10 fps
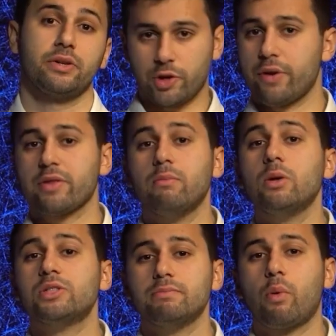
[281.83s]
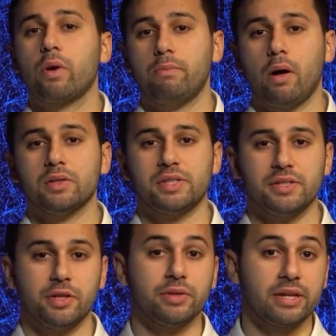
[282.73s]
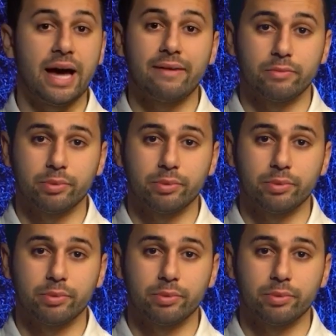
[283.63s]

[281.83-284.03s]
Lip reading: So here are the most important policies you'll need to have in